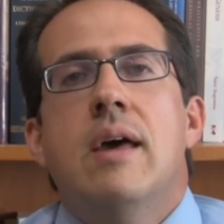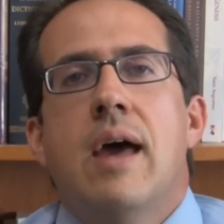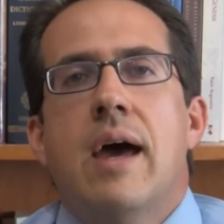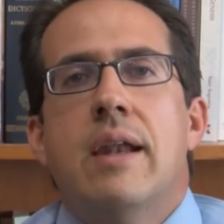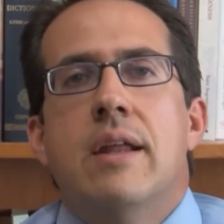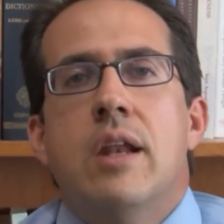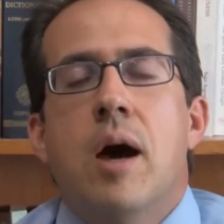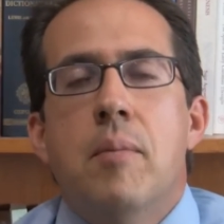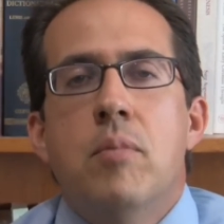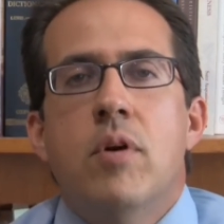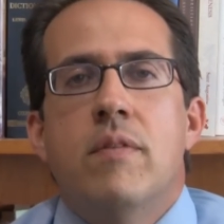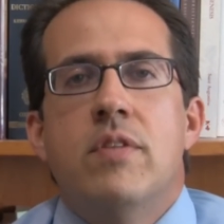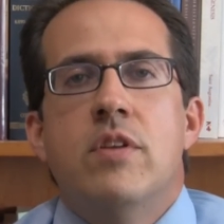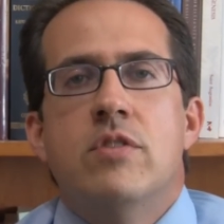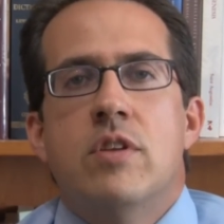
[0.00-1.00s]
at a number
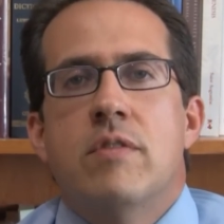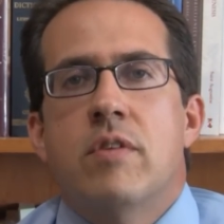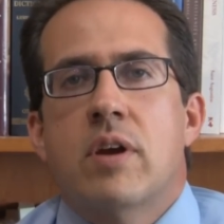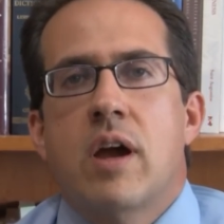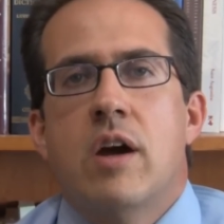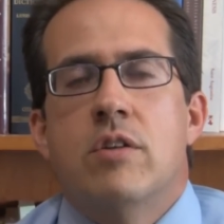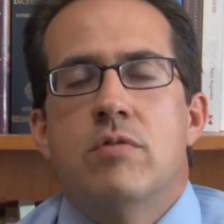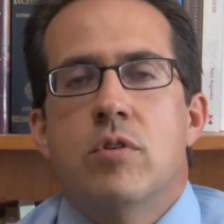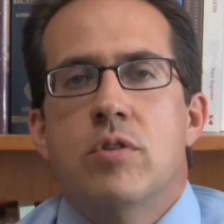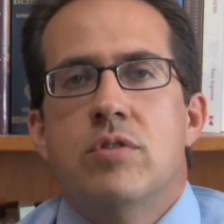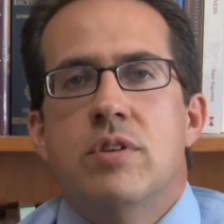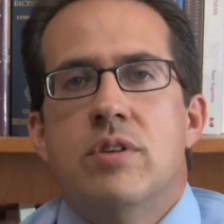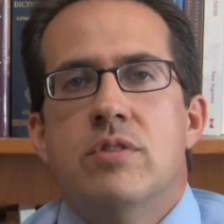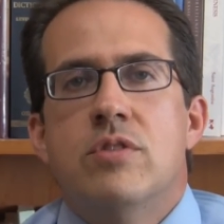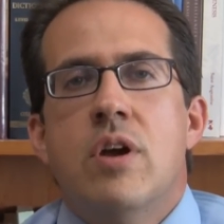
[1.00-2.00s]
of these different
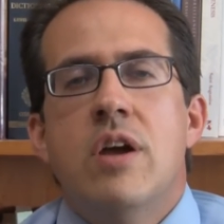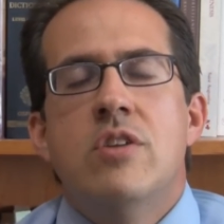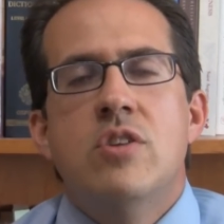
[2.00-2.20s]
controversies